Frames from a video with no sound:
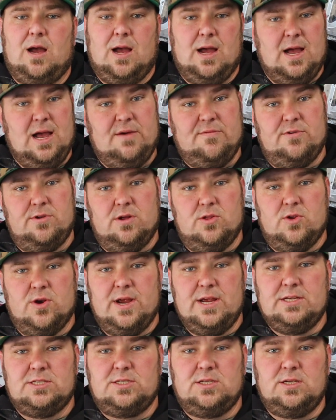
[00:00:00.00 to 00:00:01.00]
I have another
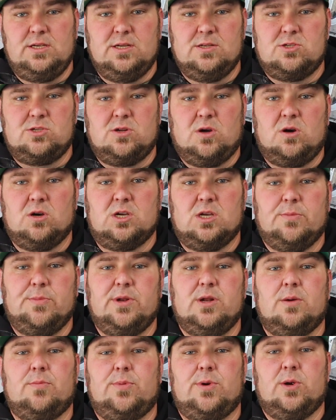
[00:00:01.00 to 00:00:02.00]
AC install
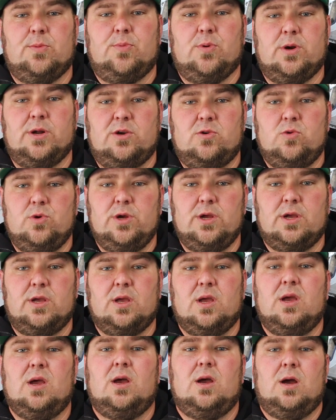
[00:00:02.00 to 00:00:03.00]
coming up here pretty quick.
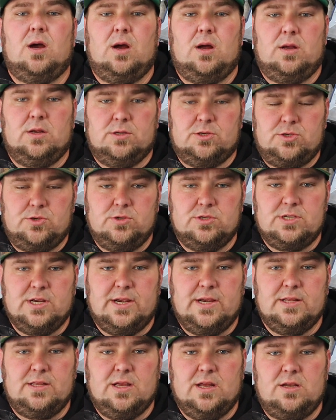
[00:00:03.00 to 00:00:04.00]
As soon as I
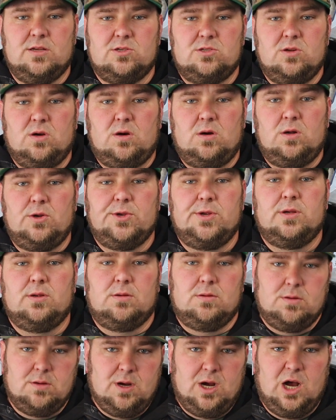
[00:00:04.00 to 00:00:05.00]
get that installed,
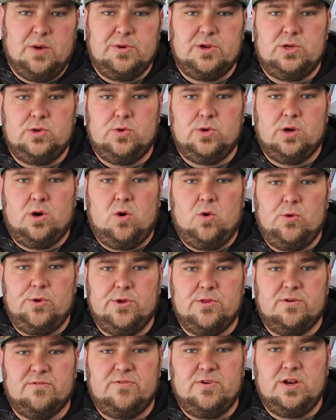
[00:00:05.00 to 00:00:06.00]
I'll be doing a whole
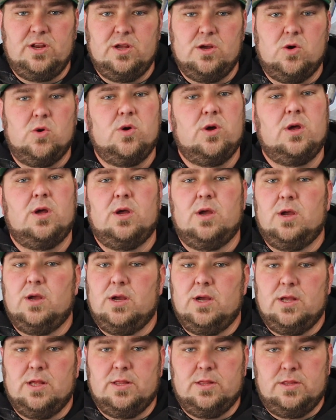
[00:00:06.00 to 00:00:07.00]
nother video.
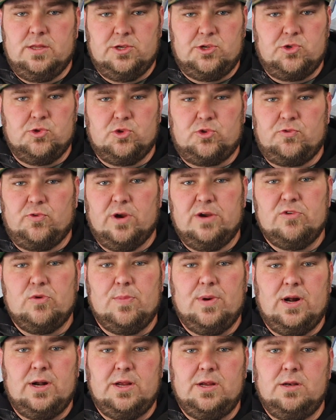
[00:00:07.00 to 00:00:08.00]
This one's for
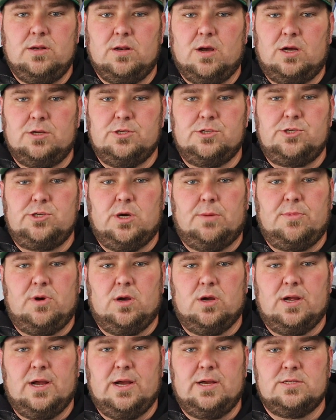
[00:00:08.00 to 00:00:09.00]
everybody, not just
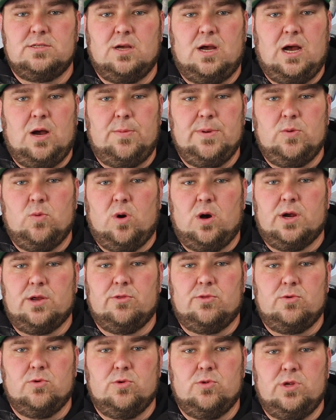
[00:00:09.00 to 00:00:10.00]
Yamaha guys. I'll be
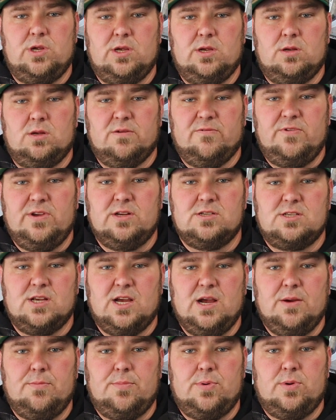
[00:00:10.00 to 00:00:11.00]
walking through the Navitas
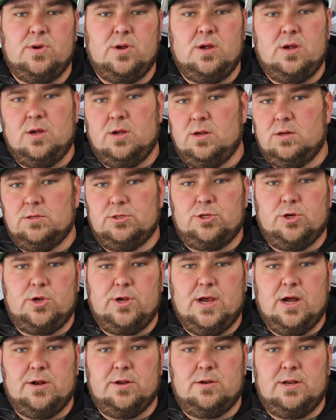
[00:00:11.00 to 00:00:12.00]
app, show
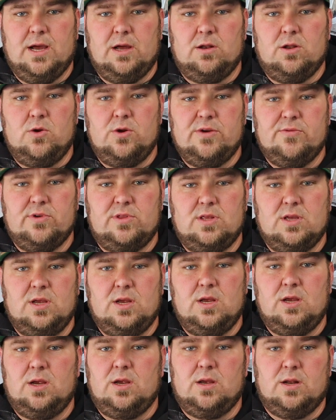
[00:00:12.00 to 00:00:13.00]
you how to download
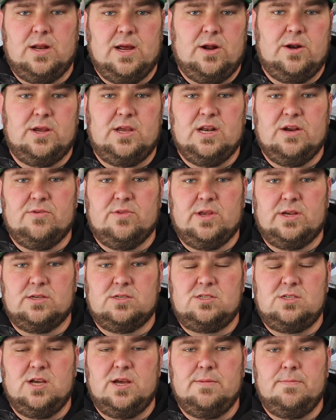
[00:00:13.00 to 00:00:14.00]
everything and how to get everything
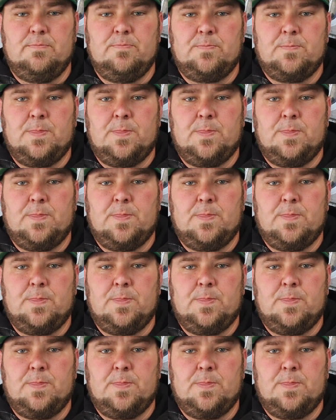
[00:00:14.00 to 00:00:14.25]
set.